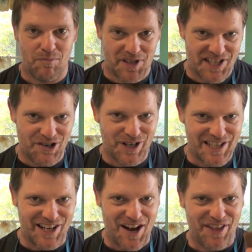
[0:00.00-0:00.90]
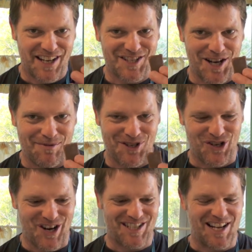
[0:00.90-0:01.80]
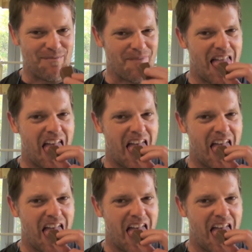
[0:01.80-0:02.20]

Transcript: But seriously, I think it's time to try some.